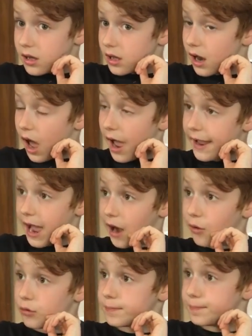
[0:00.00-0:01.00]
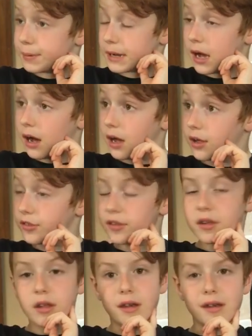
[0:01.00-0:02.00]
an eye out because
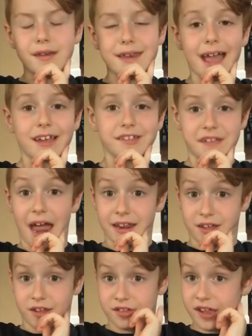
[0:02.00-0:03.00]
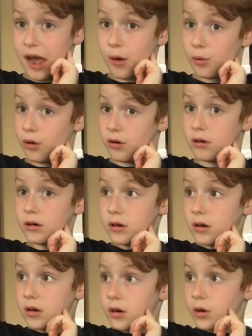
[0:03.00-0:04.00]
next Atticus Hour
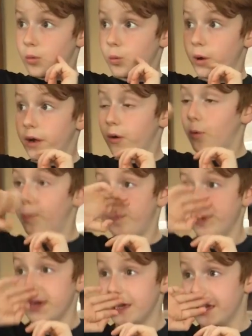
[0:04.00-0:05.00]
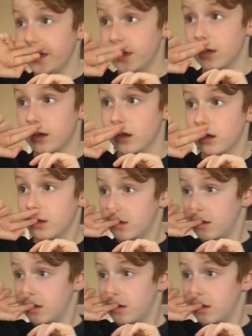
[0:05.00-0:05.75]
will be